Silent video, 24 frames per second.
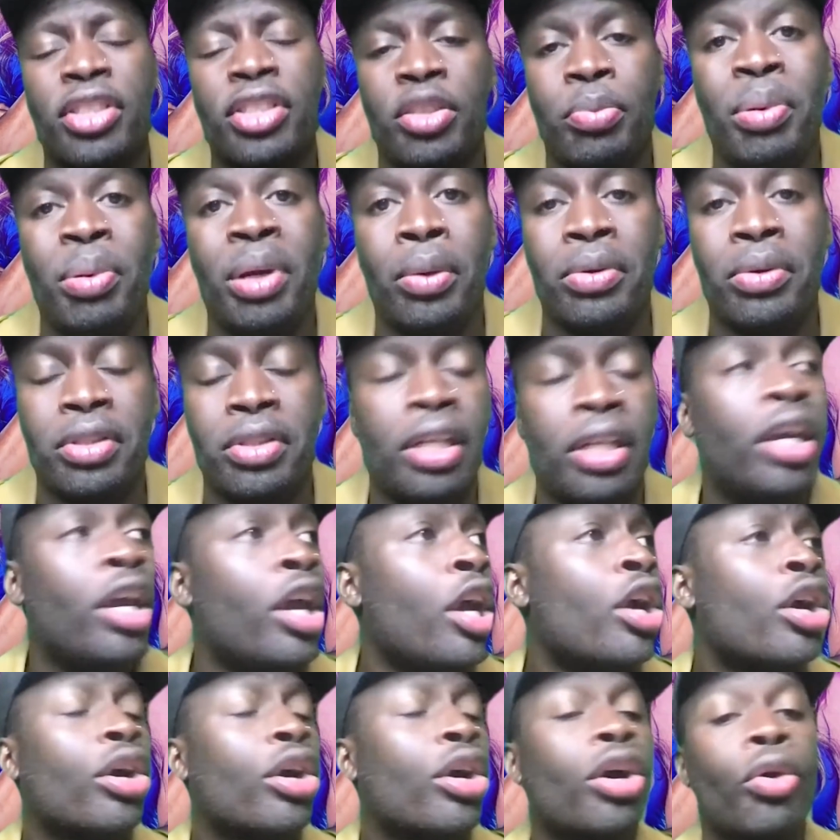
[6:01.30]
conspiracy.
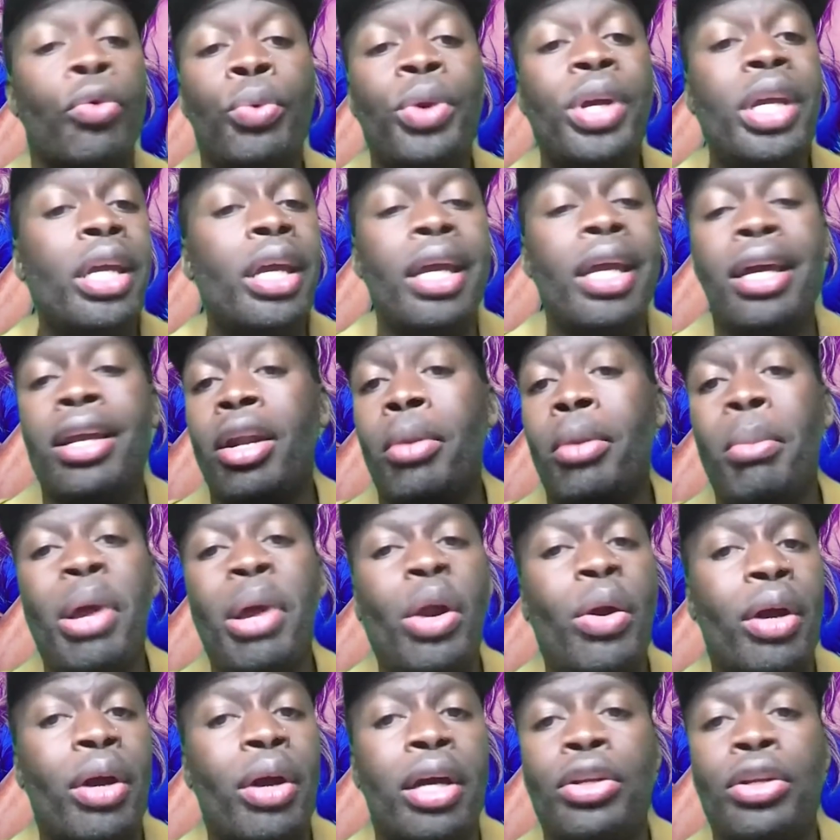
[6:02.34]
Korea and
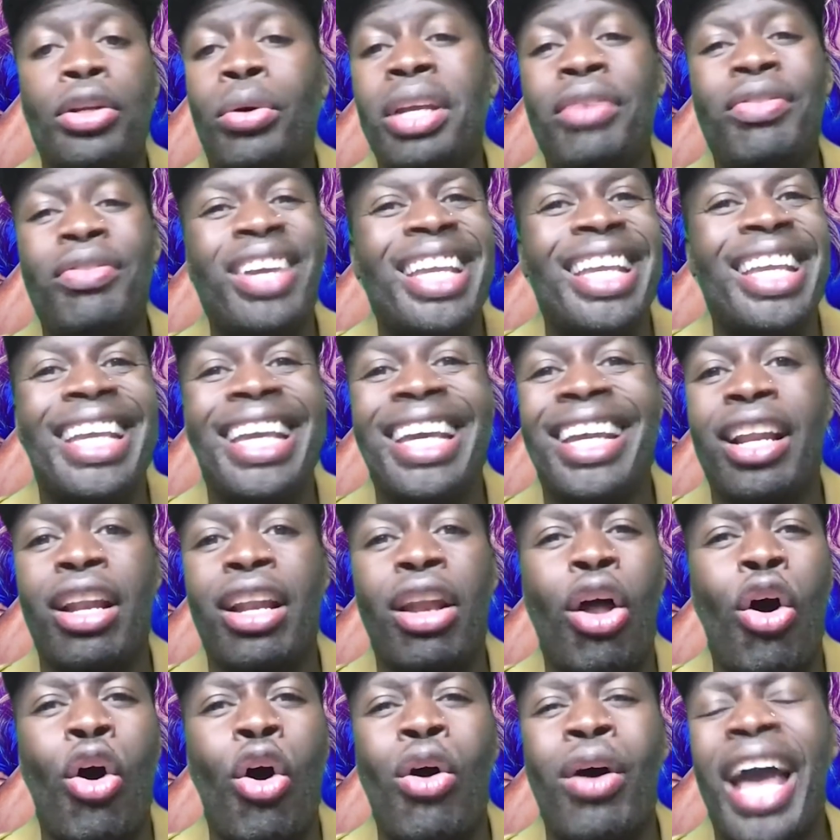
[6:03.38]
America don't even get
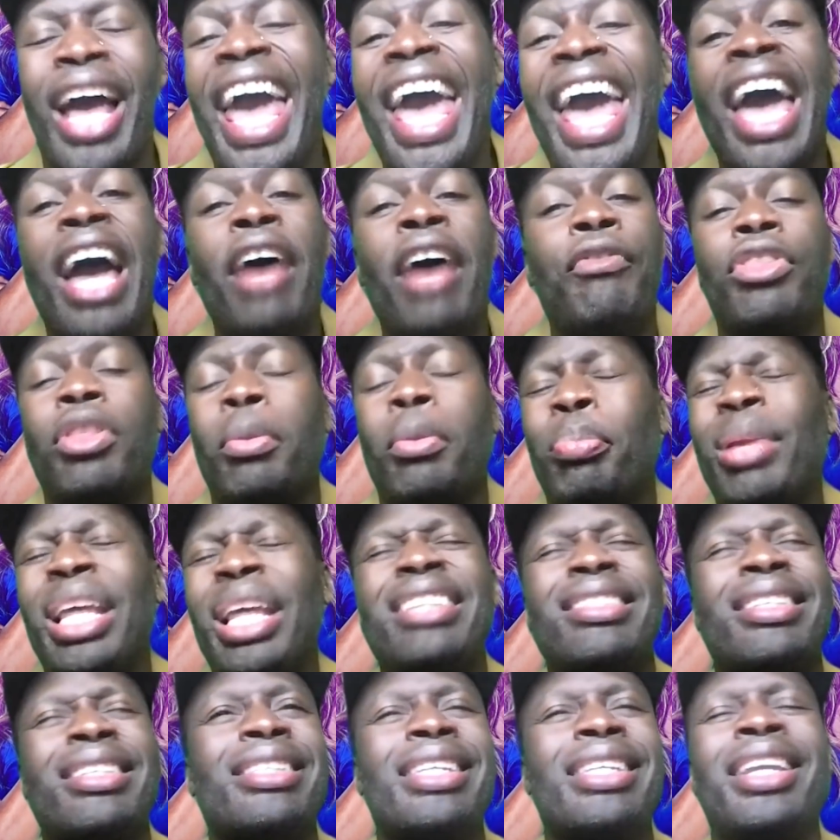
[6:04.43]
along. Half of the
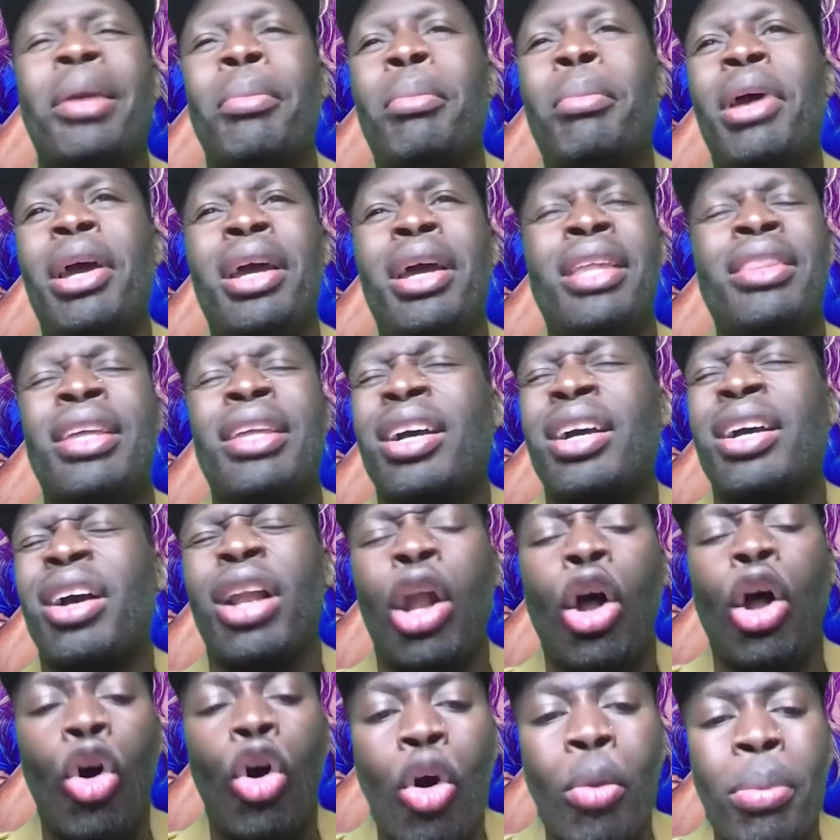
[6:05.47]
places in, Amer- in the
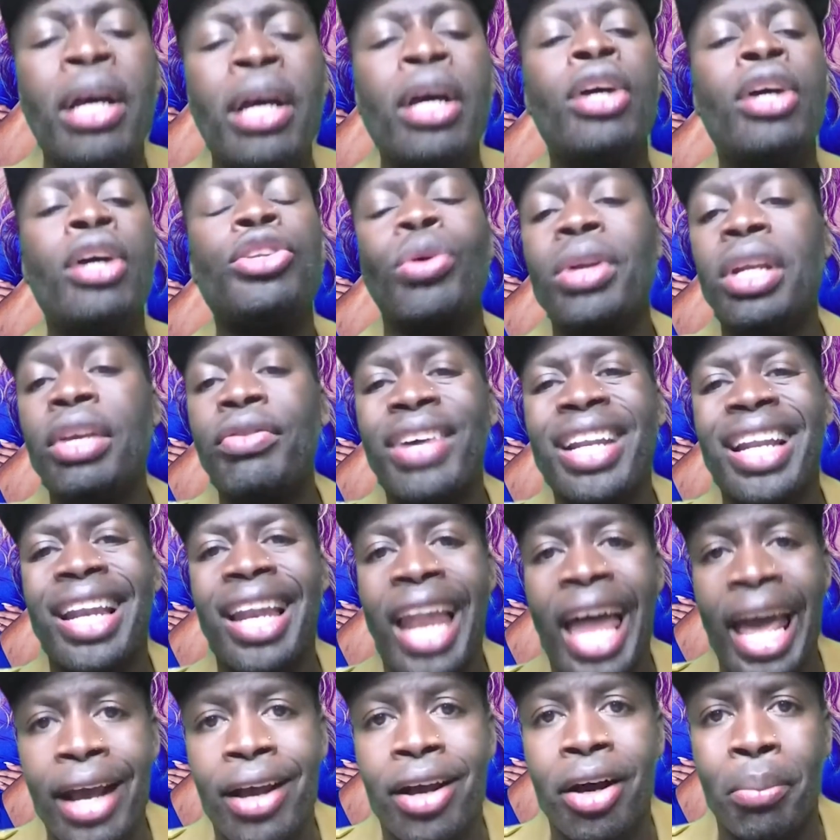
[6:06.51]
globe don't even
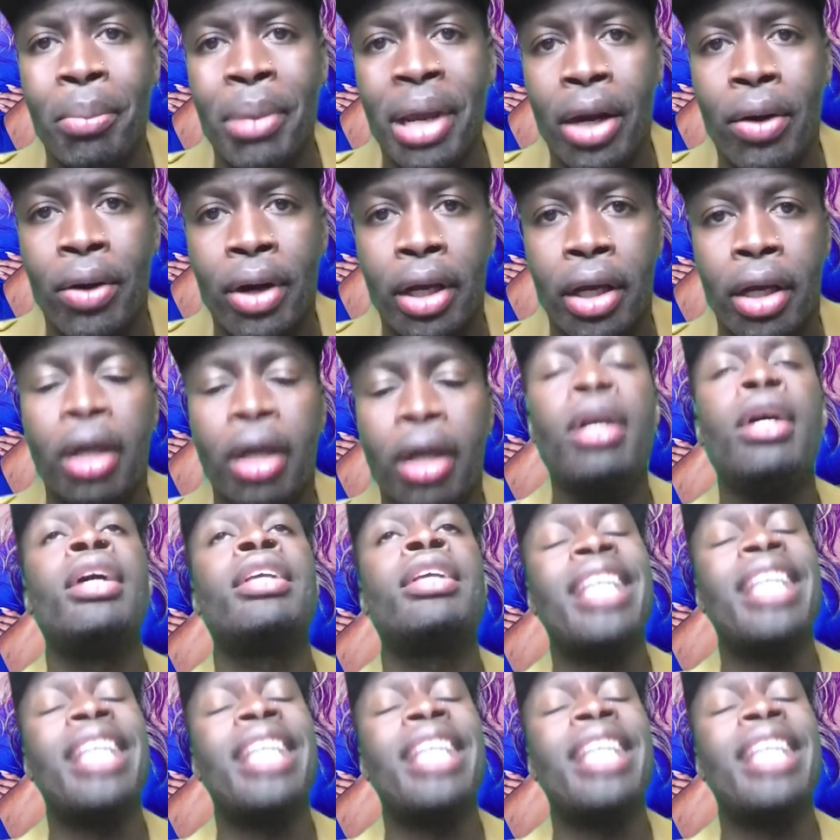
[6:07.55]
like America.